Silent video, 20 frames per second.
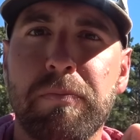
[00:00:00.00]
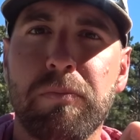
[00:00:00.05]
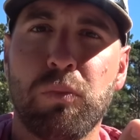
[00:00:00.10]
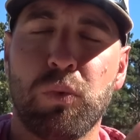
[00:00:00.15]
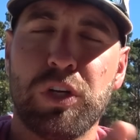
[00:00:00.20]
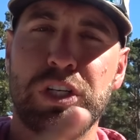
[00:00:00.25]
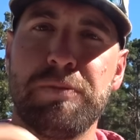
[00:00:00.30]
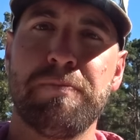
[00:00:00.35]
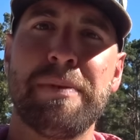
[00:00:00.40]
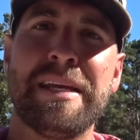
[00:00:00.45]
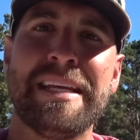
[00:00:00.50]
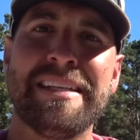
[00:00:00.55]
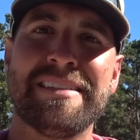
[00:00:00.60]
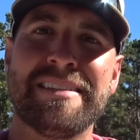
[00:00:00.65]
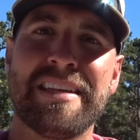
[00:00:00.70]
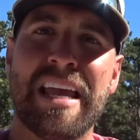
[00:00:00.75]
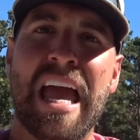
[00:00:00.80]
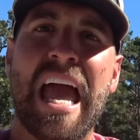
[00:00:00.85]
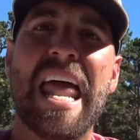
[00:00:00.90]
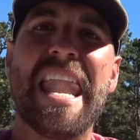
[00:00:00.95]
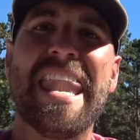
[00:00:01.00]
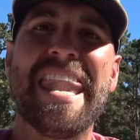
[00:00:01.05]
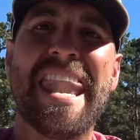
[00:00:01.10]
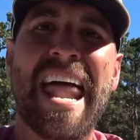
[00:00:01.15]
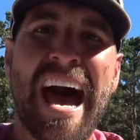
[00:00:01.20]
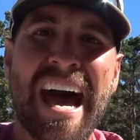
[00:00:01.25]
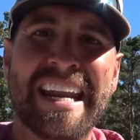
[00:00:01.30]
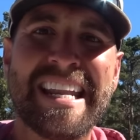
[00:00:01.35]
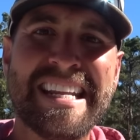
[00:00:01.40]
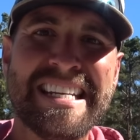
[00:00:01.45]
which means
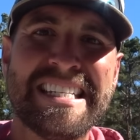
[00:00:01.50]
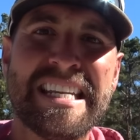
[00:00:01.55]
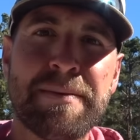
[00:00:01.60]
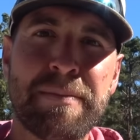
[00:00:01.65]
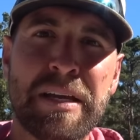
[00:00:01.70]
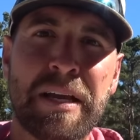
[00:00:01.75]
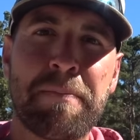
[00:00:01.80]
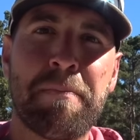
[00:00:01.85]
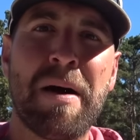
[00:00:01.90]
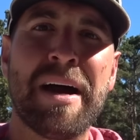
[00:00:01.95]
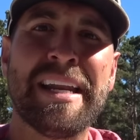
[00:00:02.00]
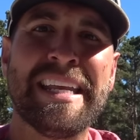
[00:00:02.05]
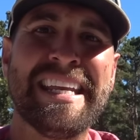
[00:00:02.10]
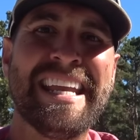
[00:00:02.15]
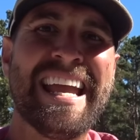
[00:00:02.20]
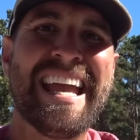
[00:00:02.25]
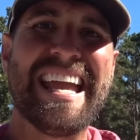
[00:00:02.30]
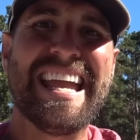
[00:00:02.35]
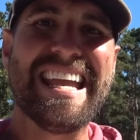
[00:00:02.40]
non endemic money